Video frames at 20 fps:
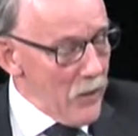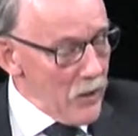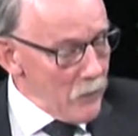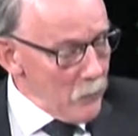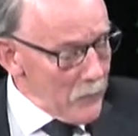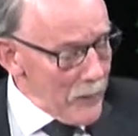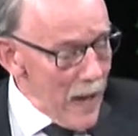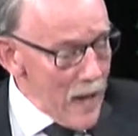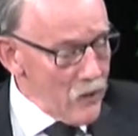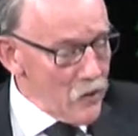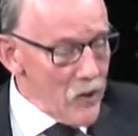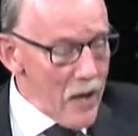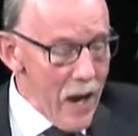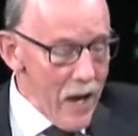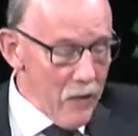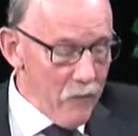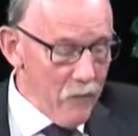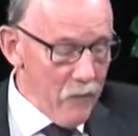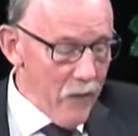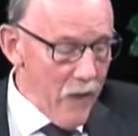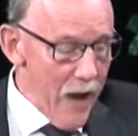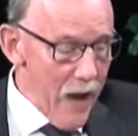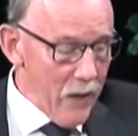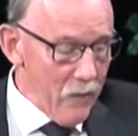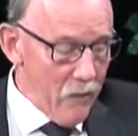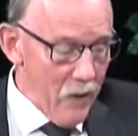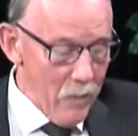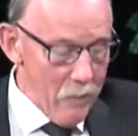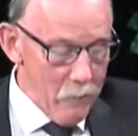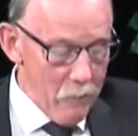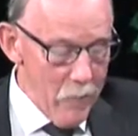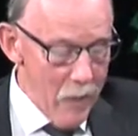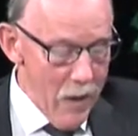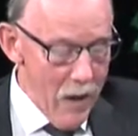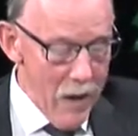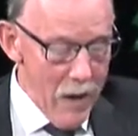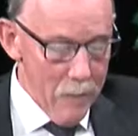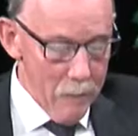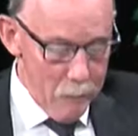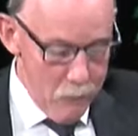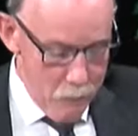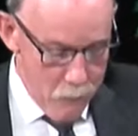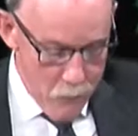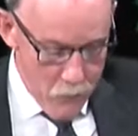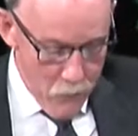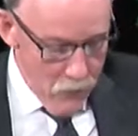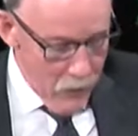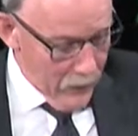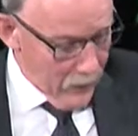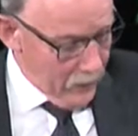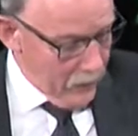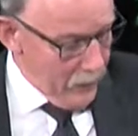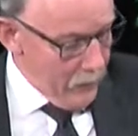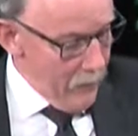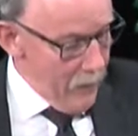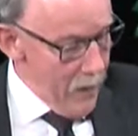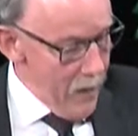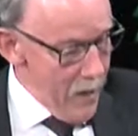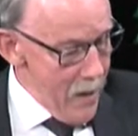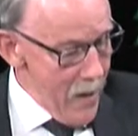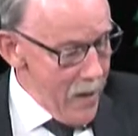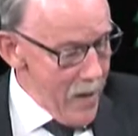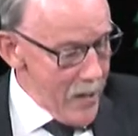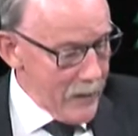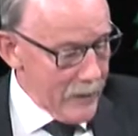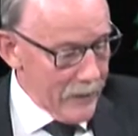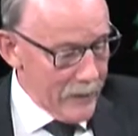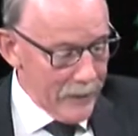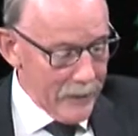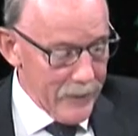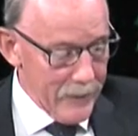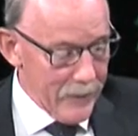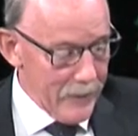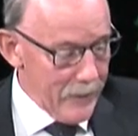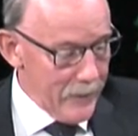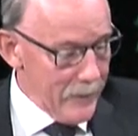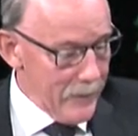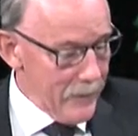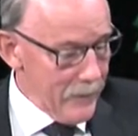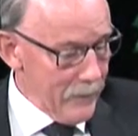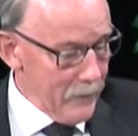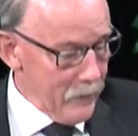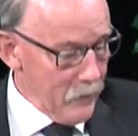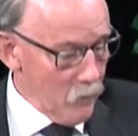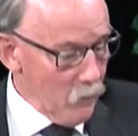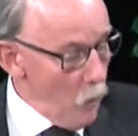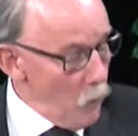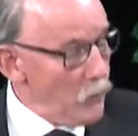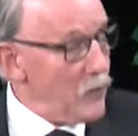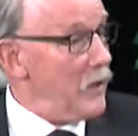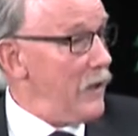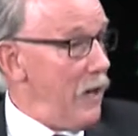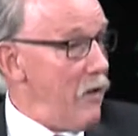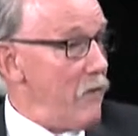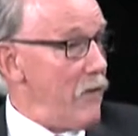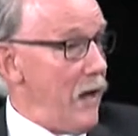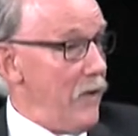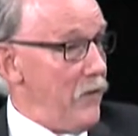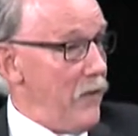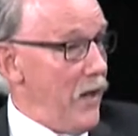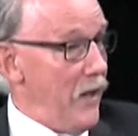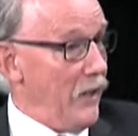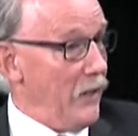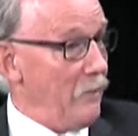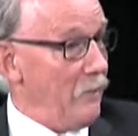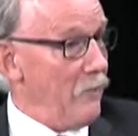This was actually out of a book, The Road to Derry, I think.